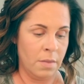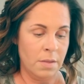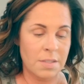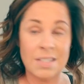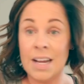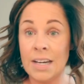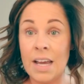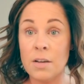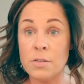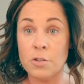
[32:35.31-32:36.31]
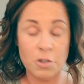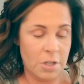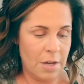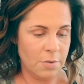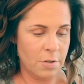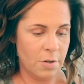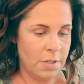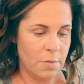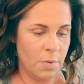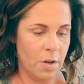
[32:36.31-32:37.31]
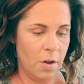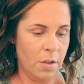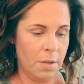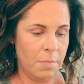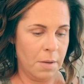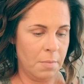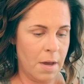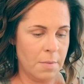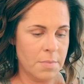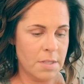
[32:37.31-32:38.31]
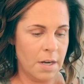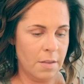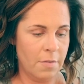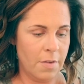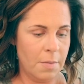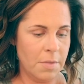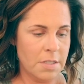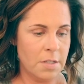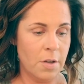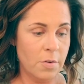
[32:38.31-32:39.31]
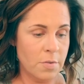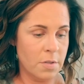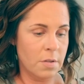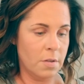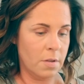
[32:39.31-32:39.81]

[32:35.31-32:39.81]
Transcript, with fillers: the Steinhauser Schnauzer, as we call it. My mom's side of the family's nose.